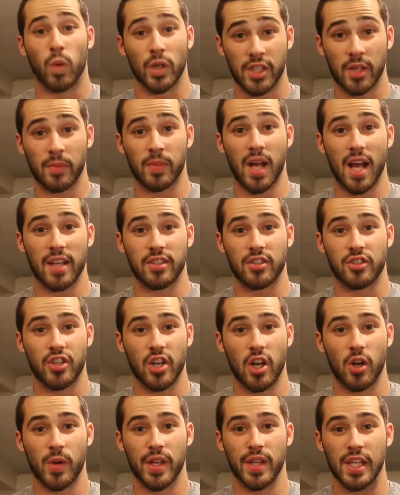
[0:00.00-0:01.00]
What's up, guys? It's
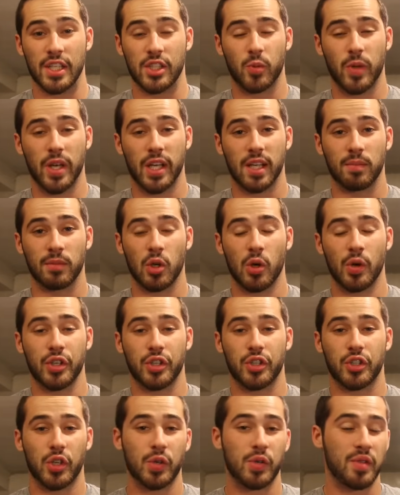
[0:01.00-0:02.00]
Joe, and this week I'm going to
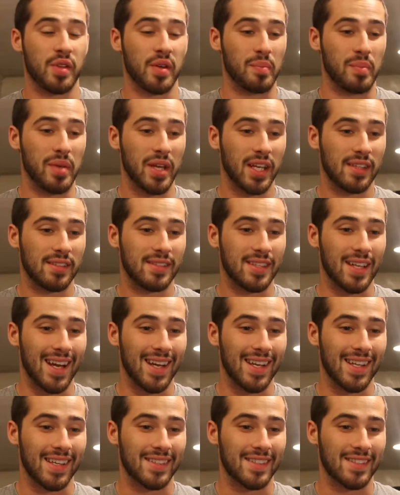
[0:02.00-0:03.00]
show you the biggest
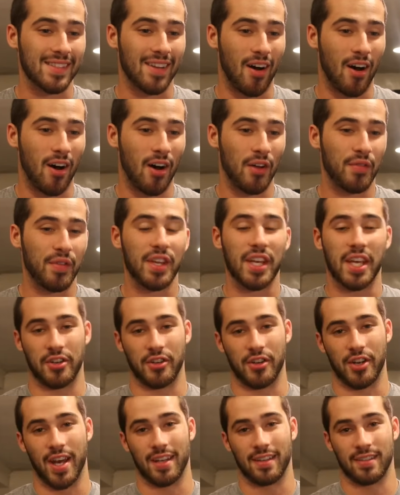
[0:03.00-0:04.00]
idiots on the
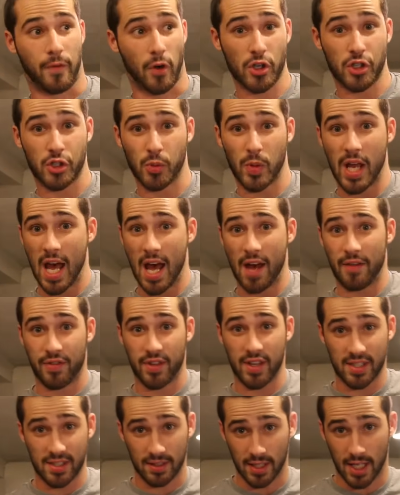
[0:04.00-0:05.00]
internet. First, we have this